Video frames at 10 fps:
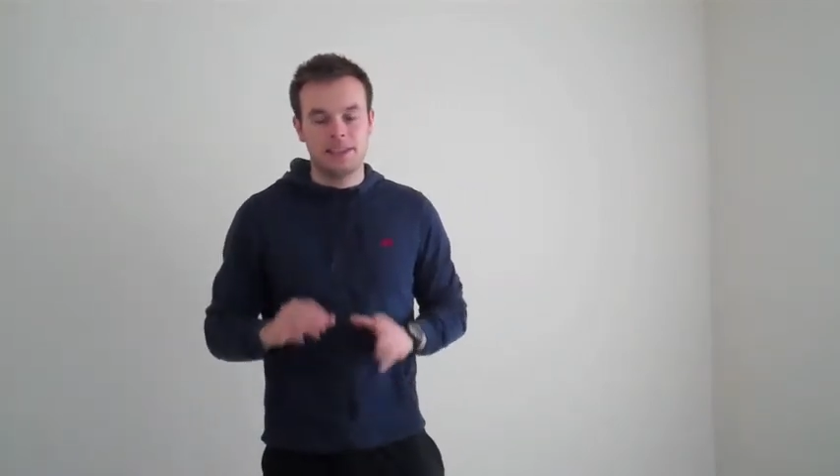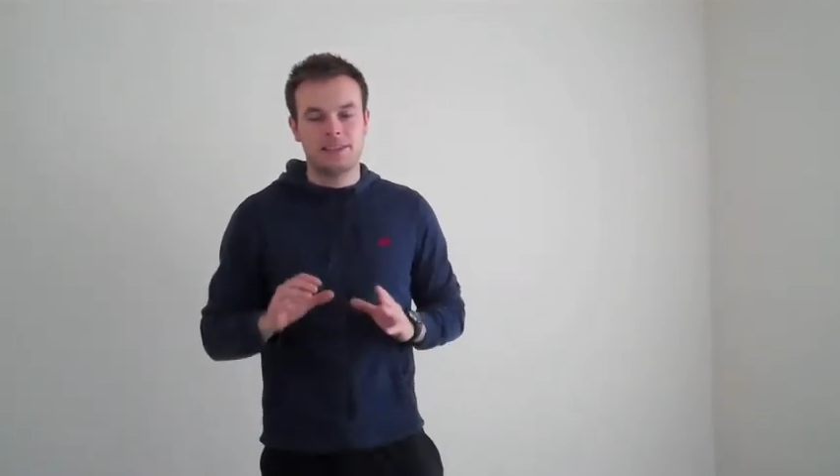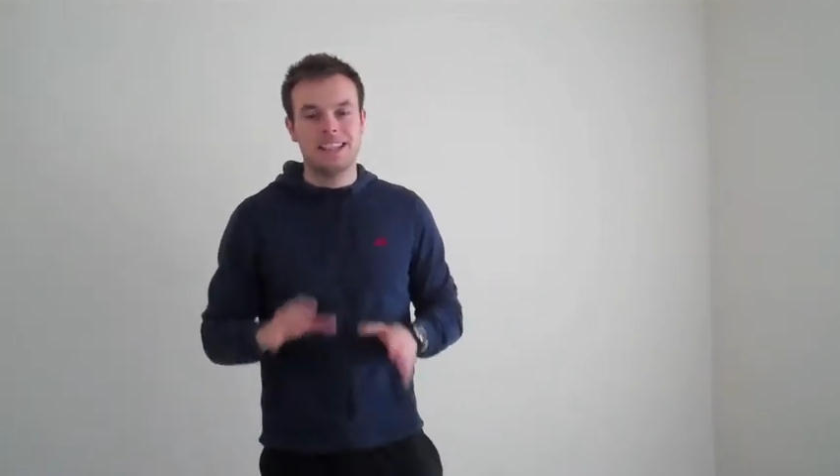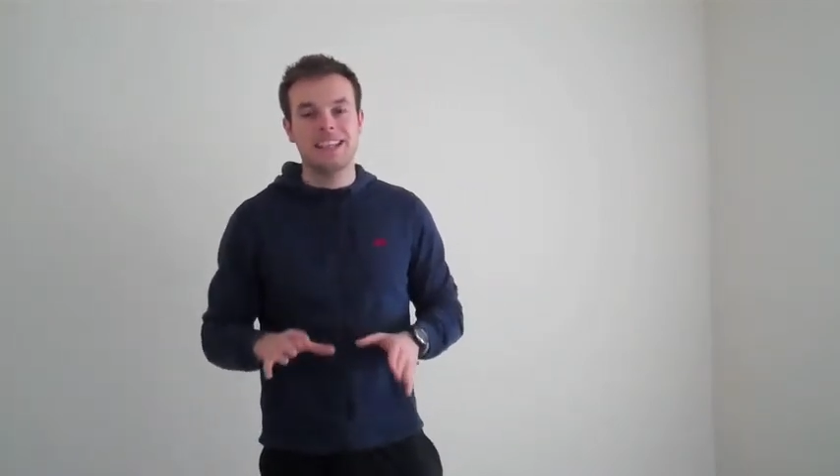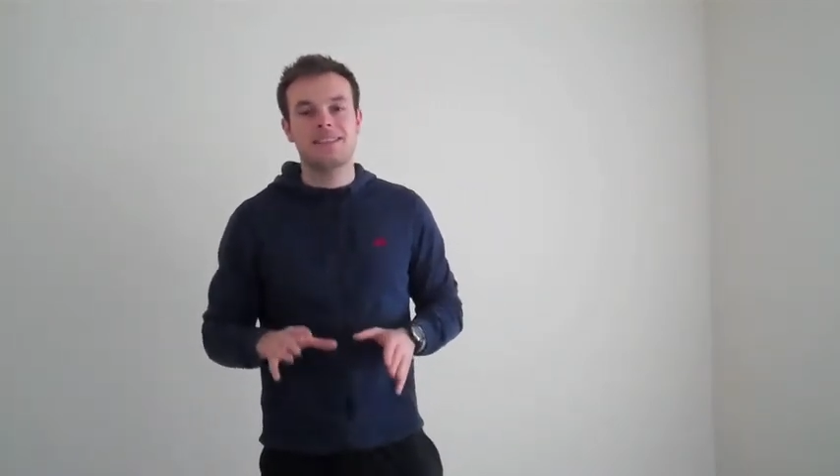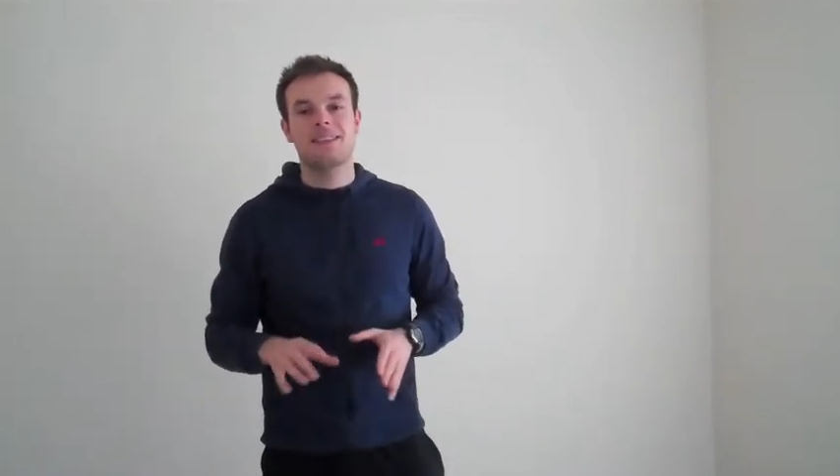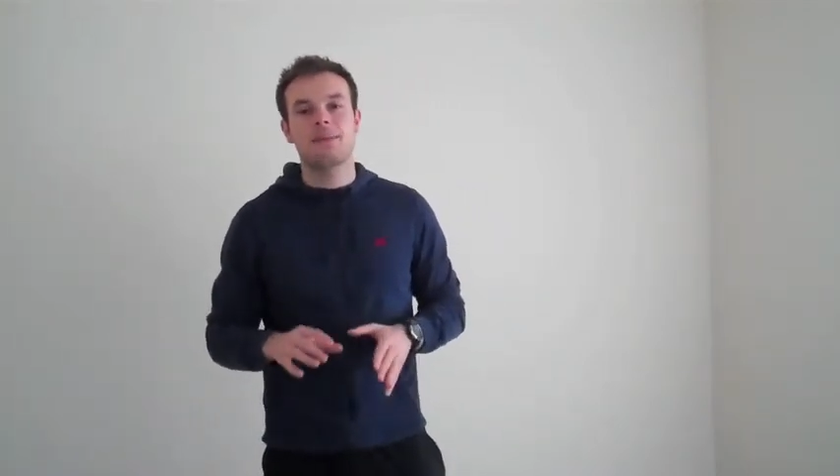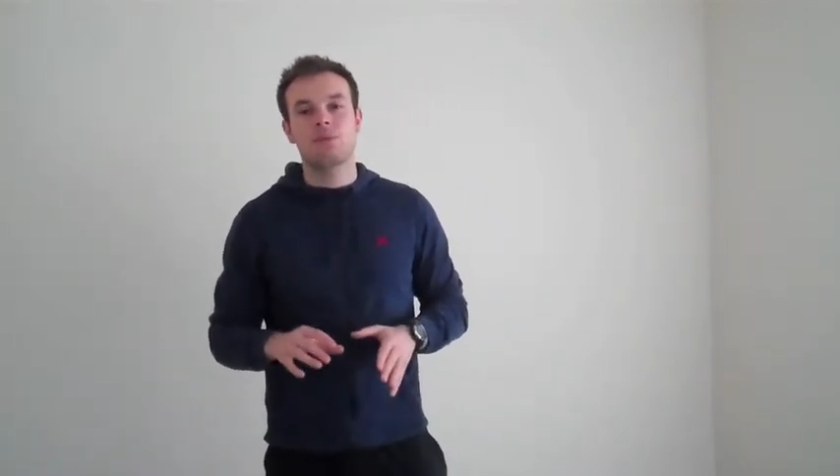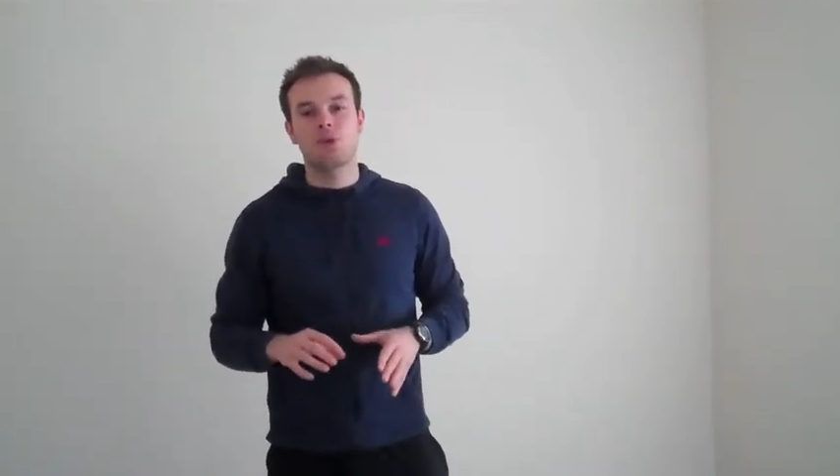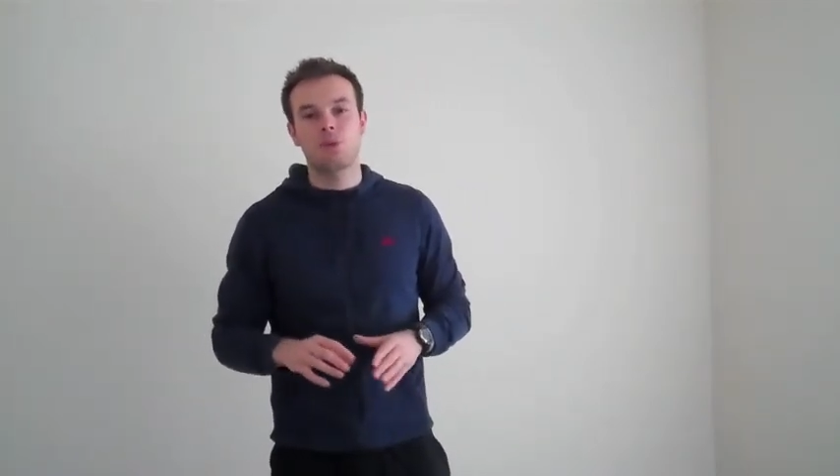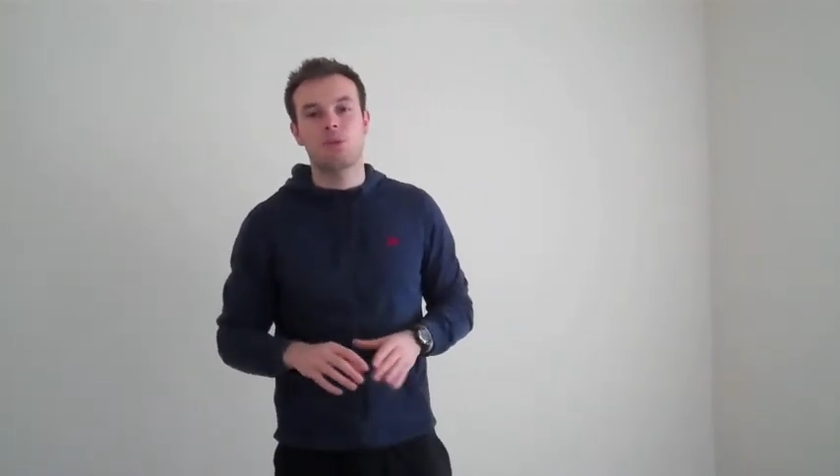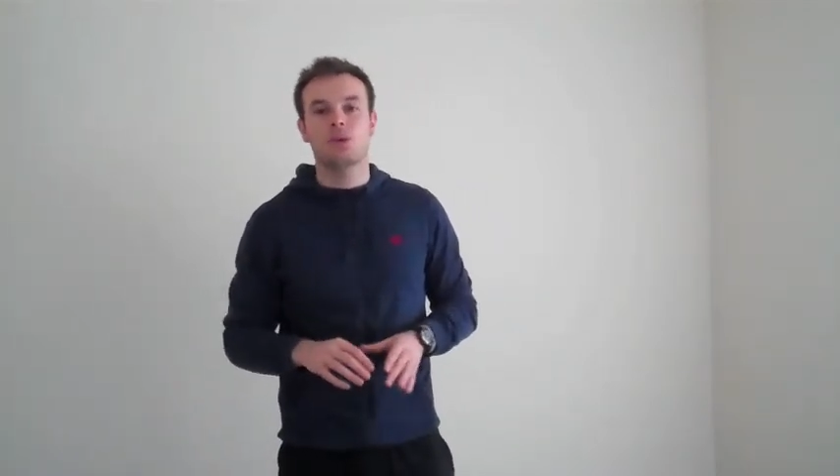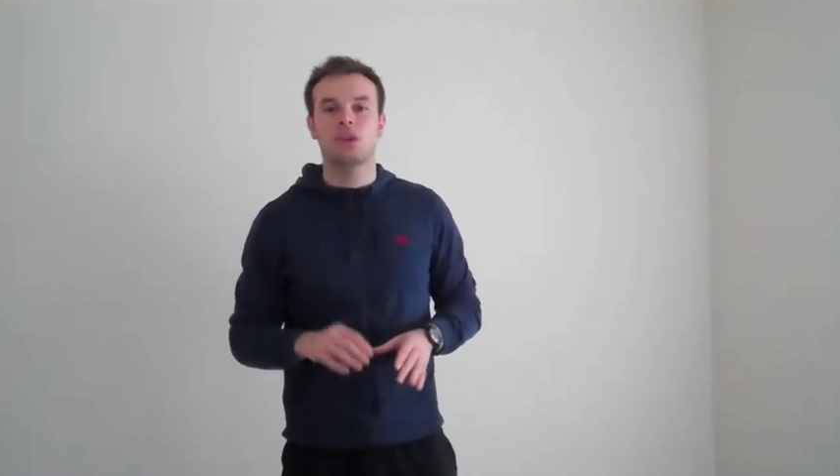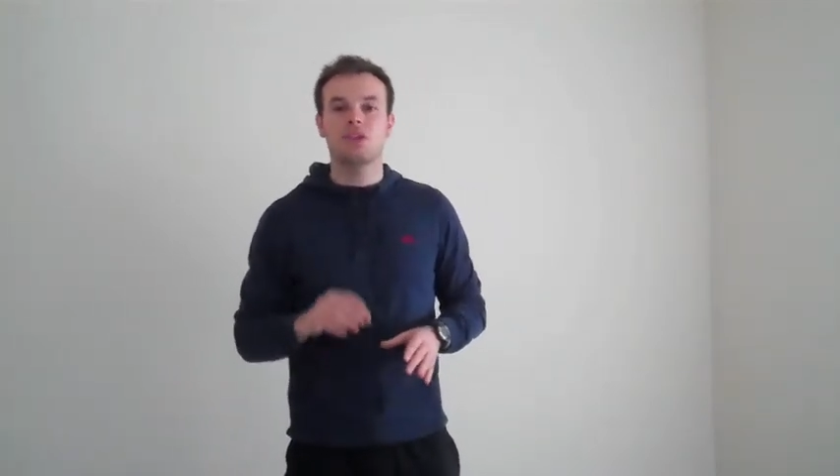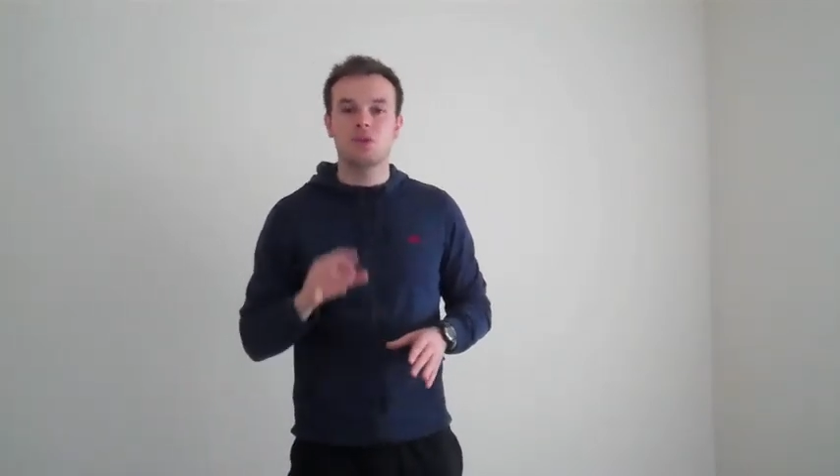Today's tempo, we're
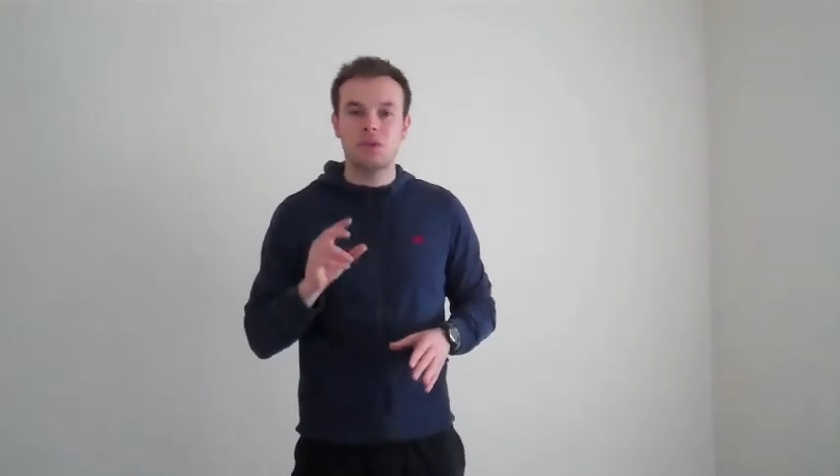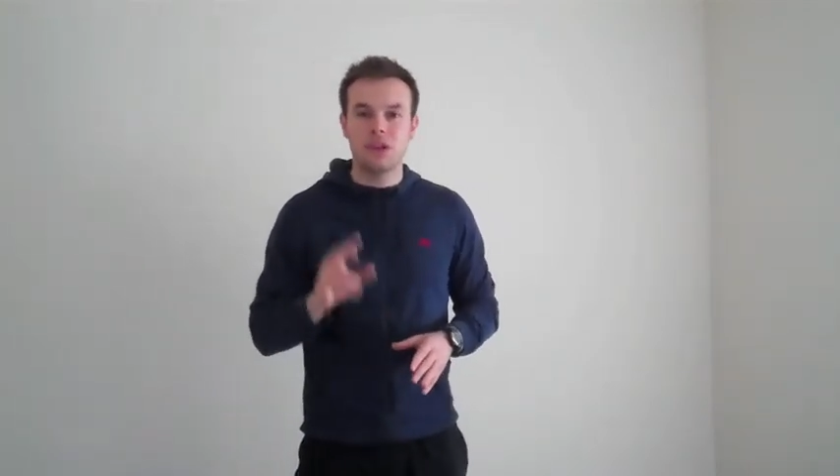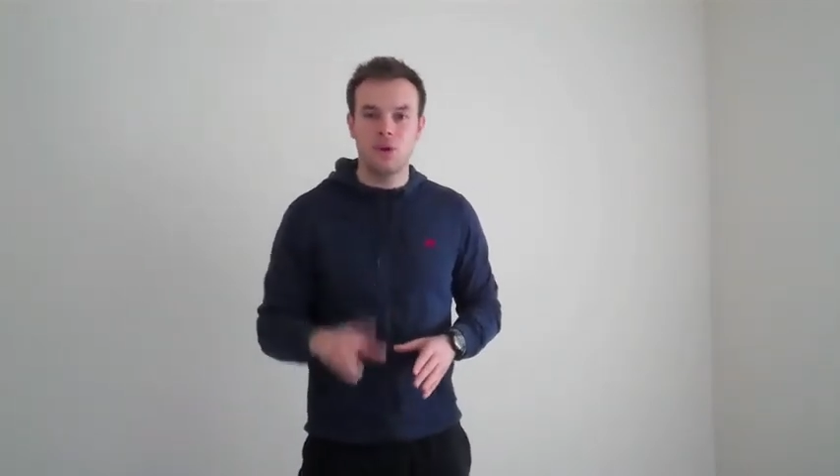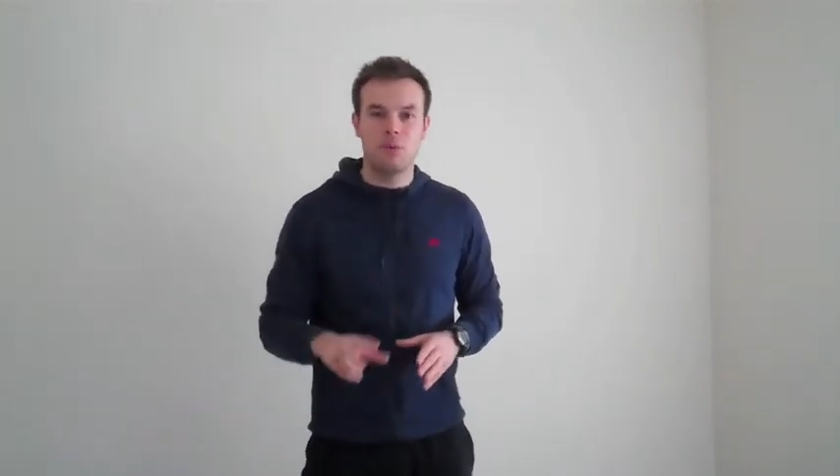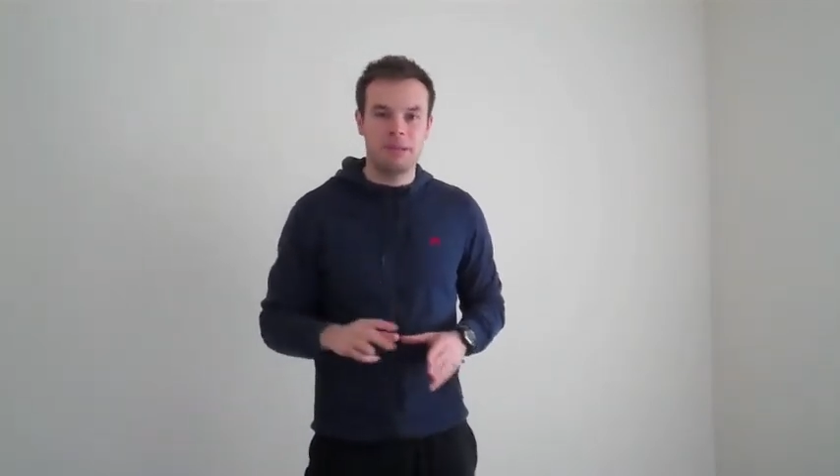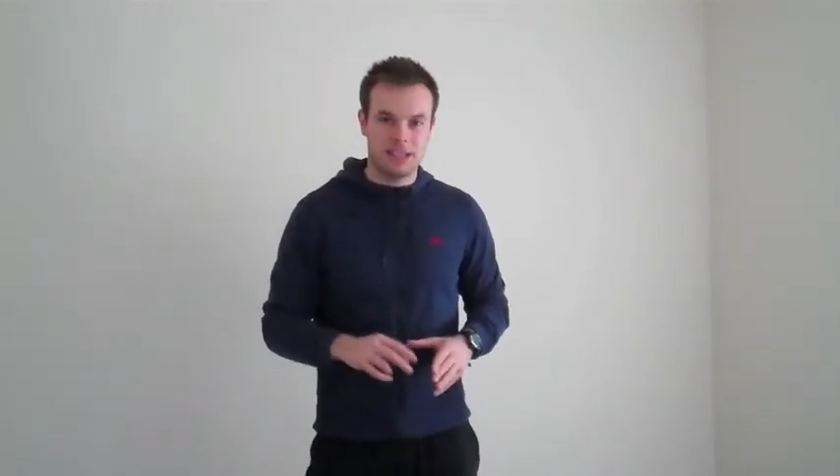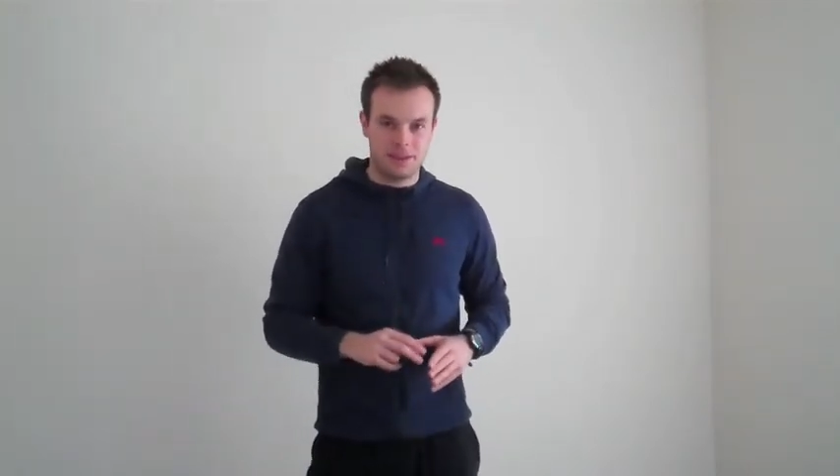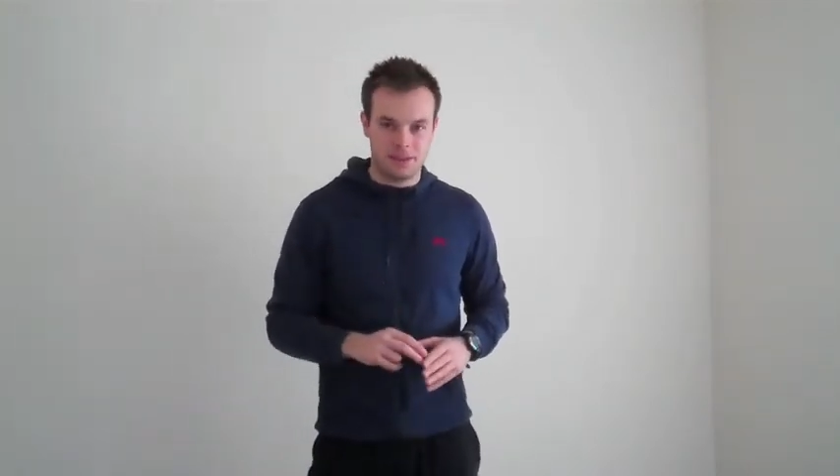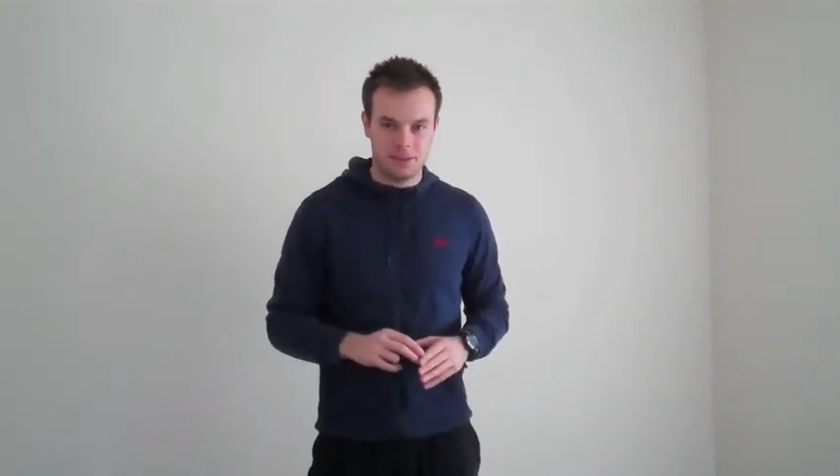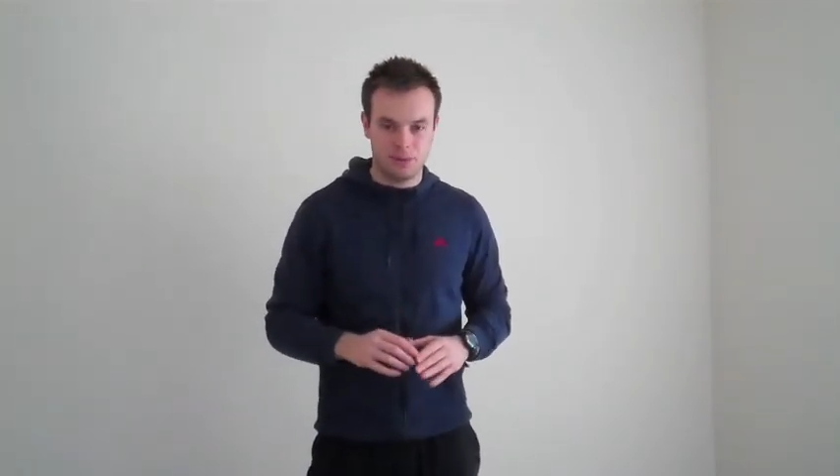going to do 2 minutes.